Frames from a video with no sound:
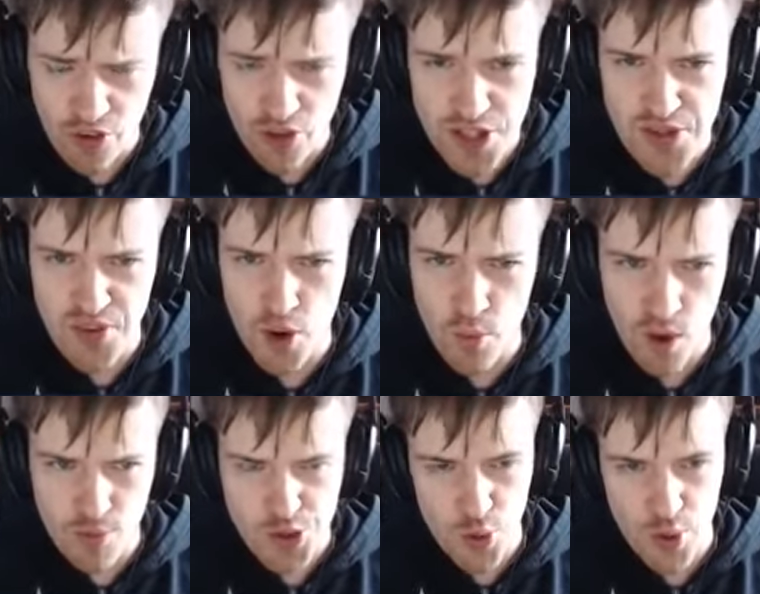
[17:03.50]
free to vote
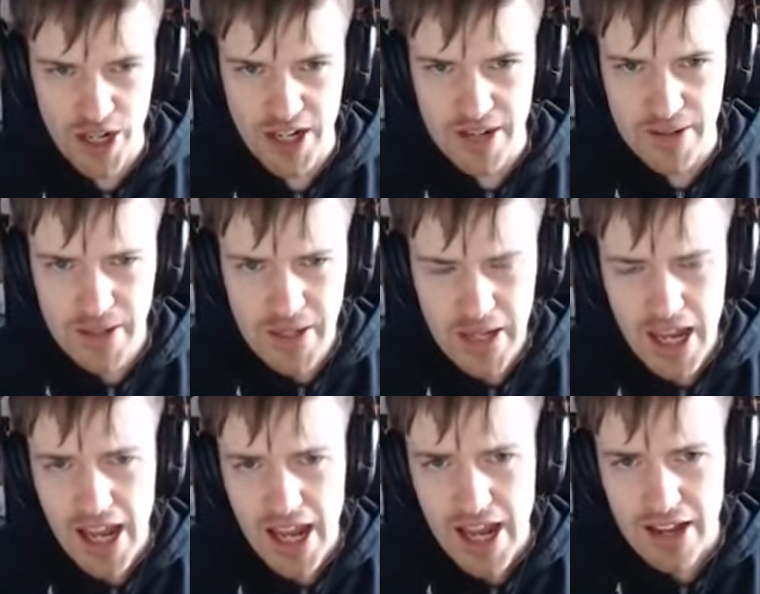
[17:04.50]
while I'm talking here
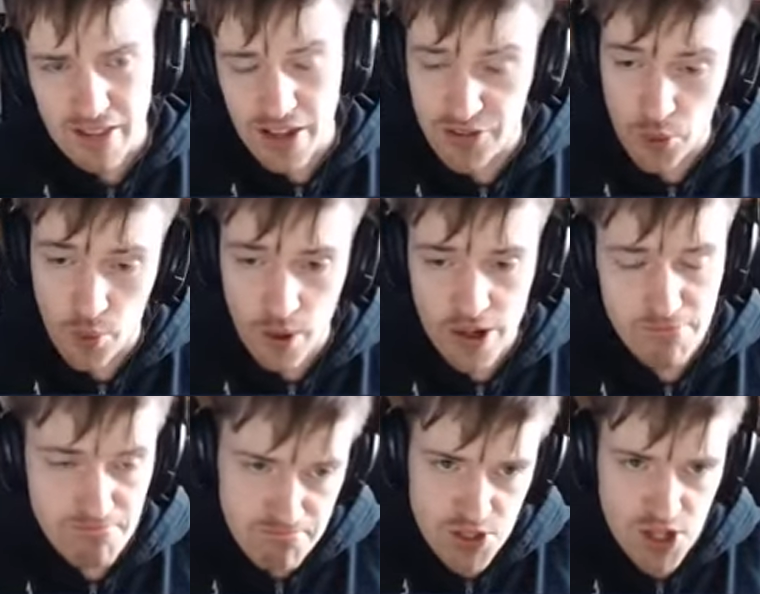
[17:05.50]
left or right,
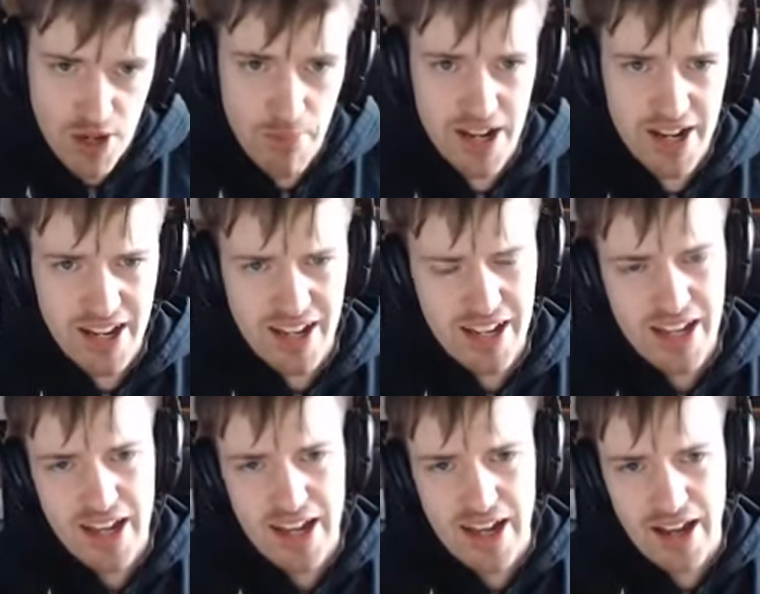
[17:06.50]
take your pick.
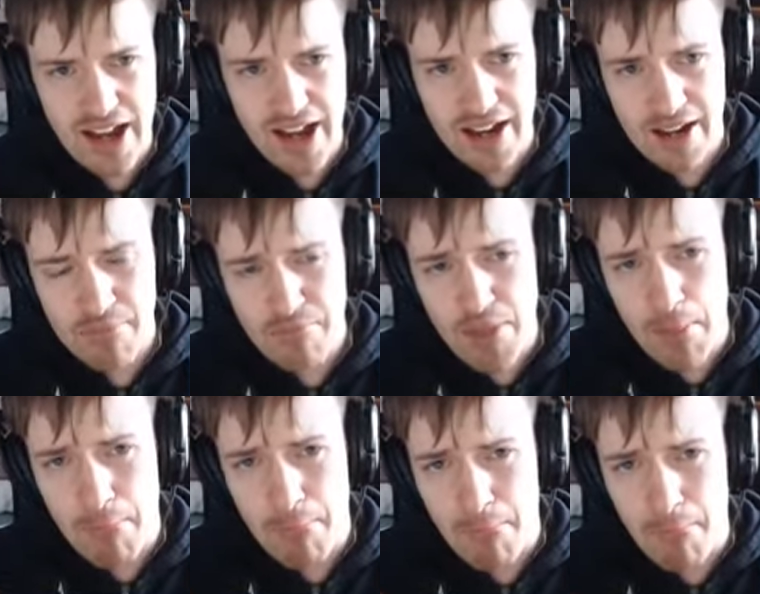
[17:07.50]
Um,
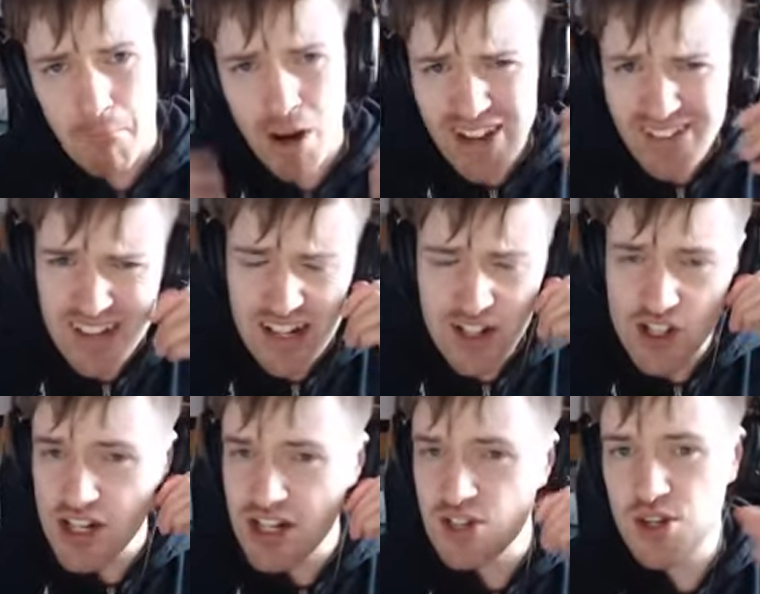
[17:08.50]

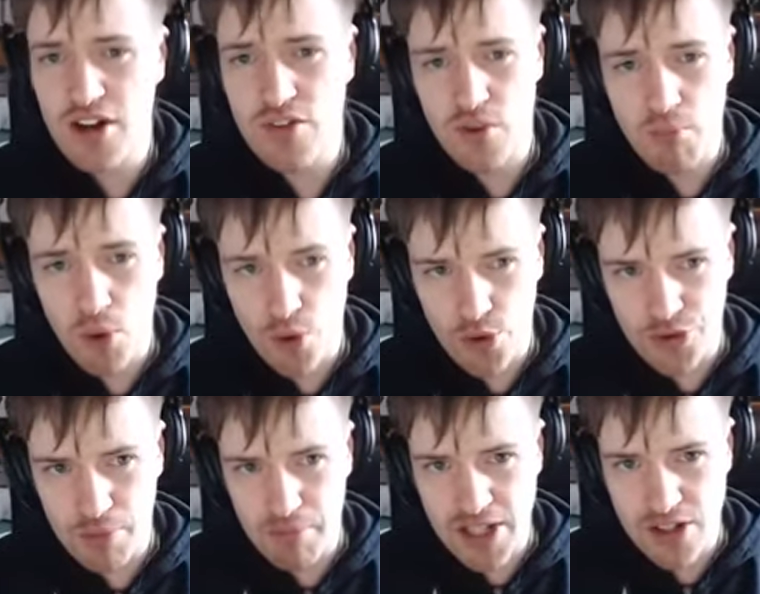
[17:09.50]
mileage is kind of
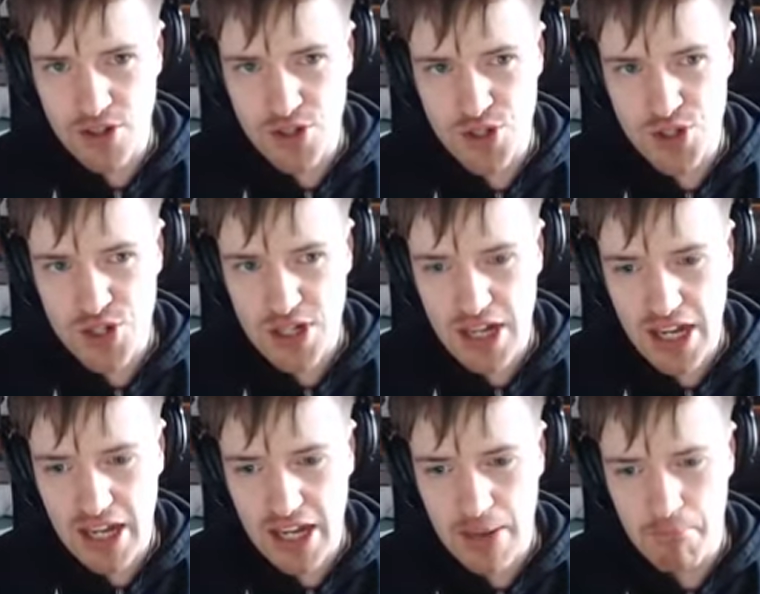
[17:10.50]
important because
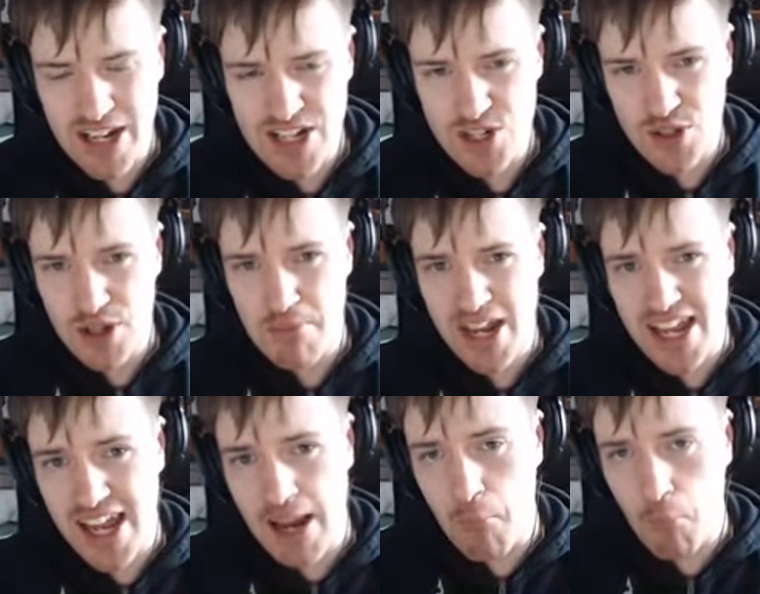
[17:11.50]
basically
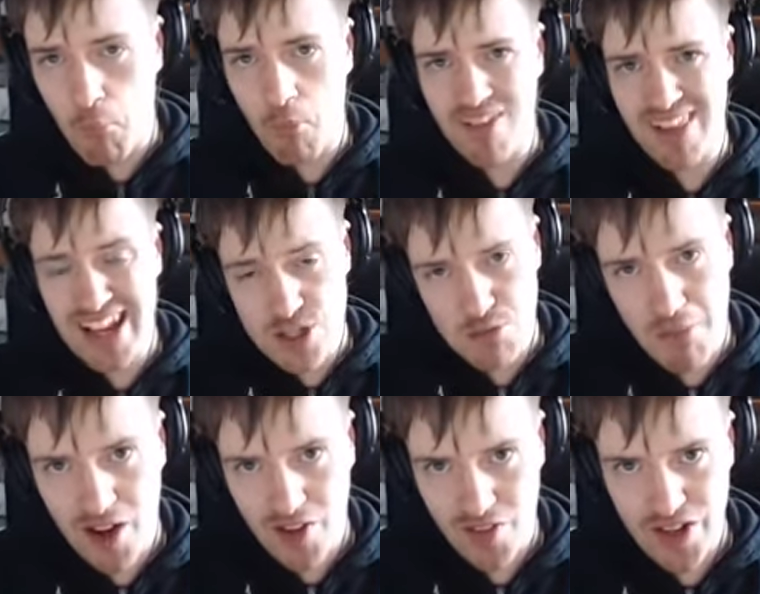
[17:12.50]
making less
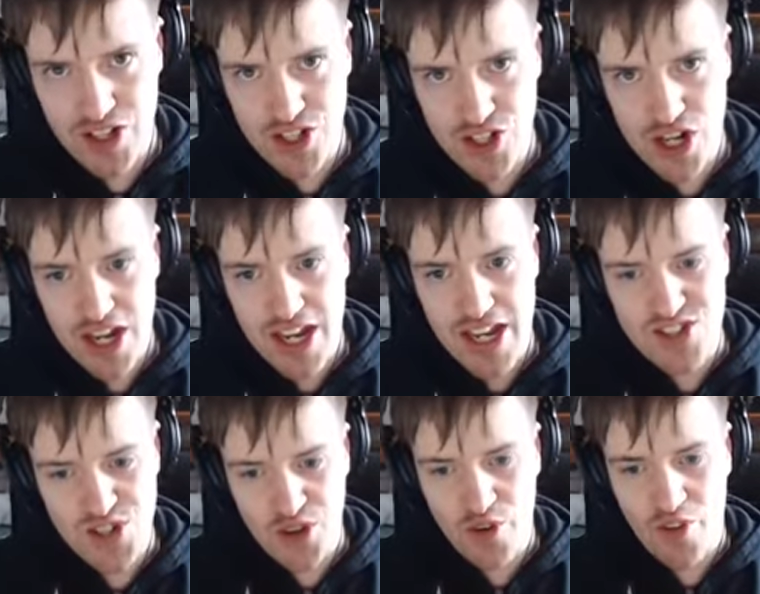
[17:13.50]
mileage is
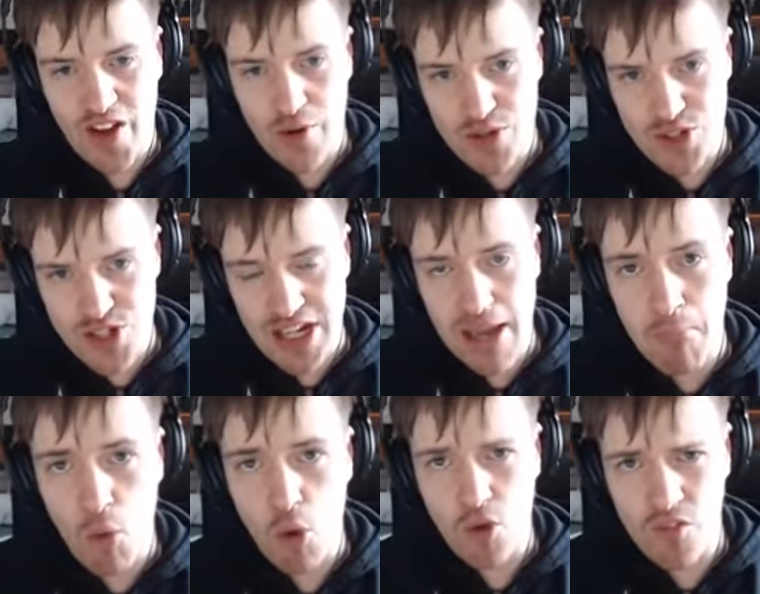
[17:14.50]
going to allow us to get
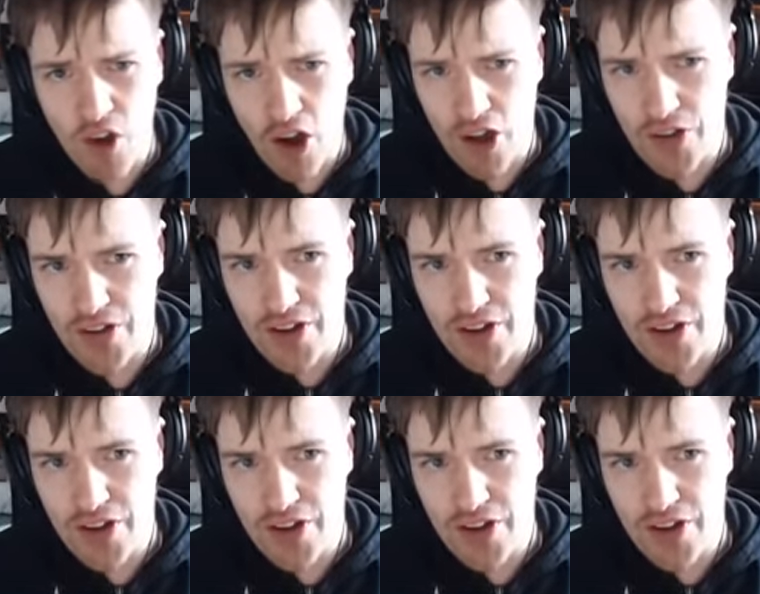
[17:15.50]
more done,